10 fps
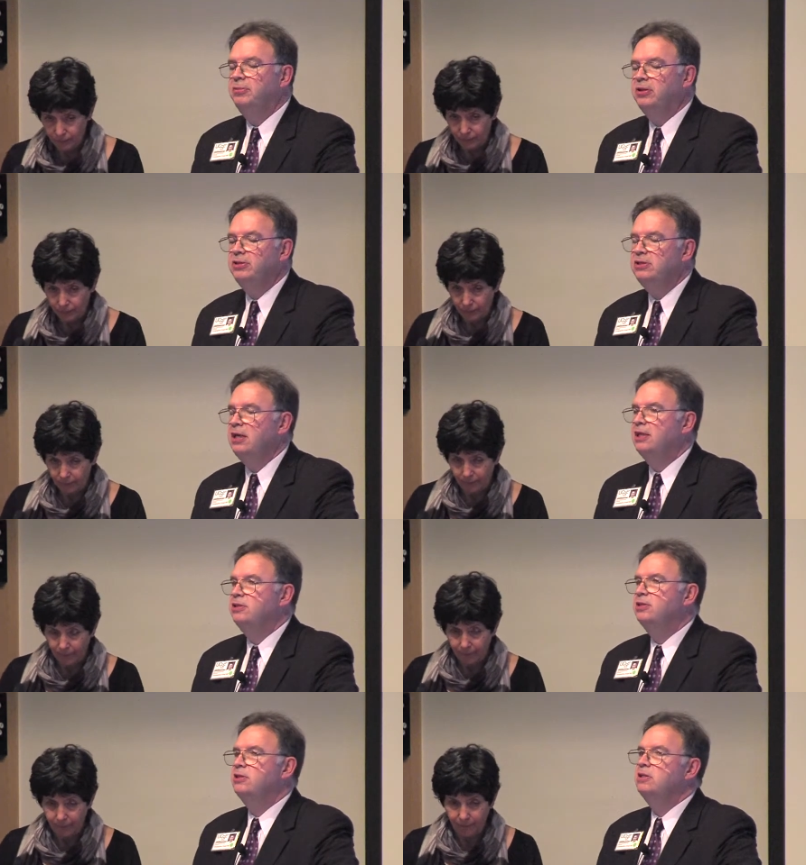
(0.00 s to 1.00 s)
Speaker 1: about this
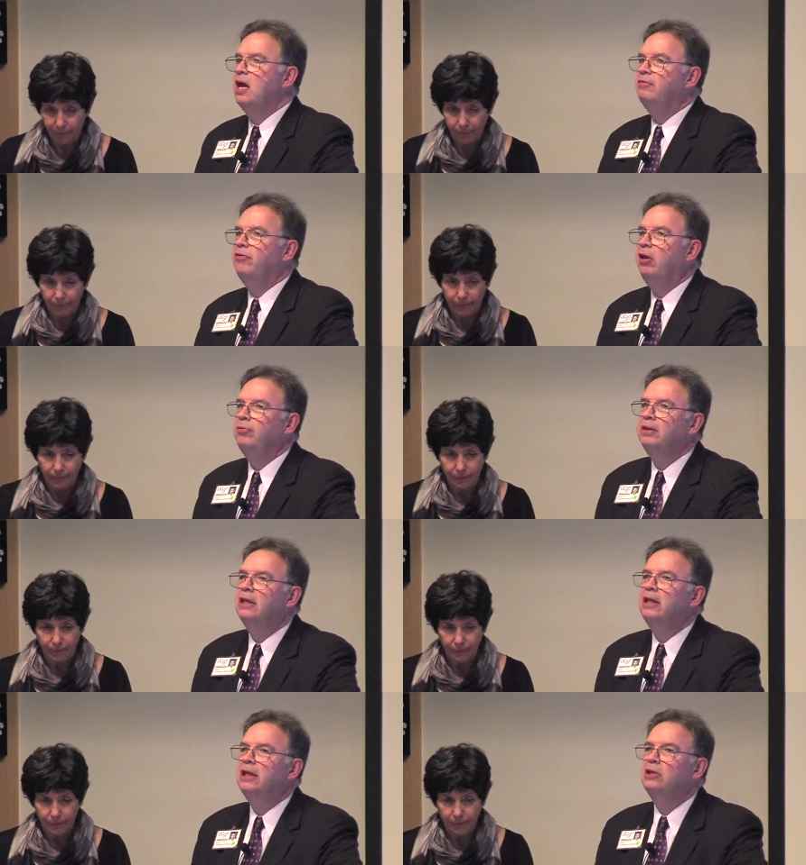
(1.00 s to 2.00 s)
case is it's not following the
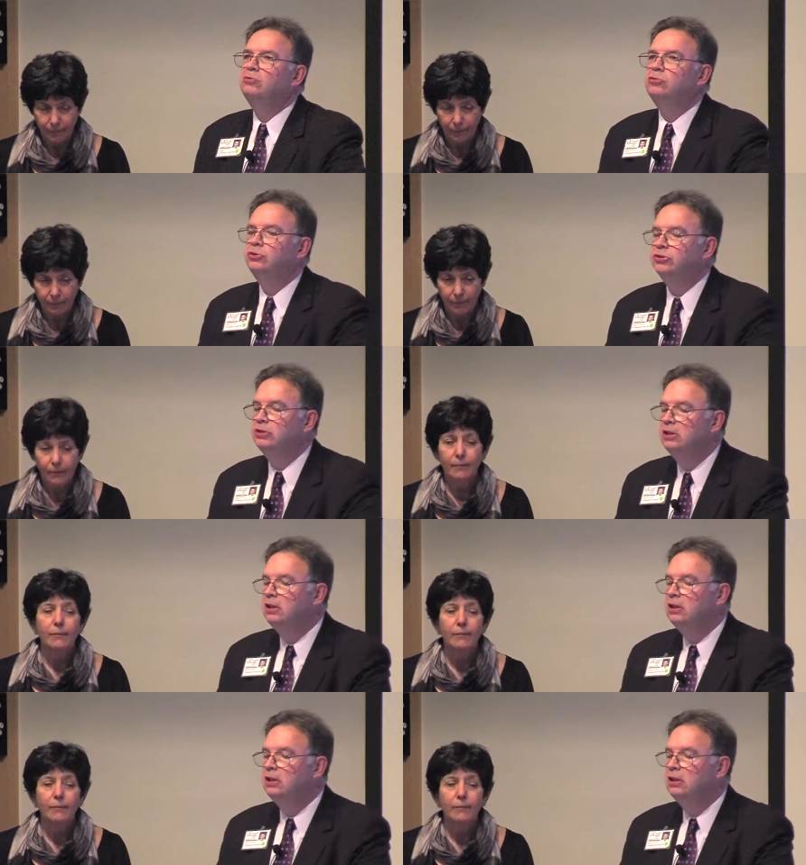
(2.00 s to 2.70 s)
clinical rules.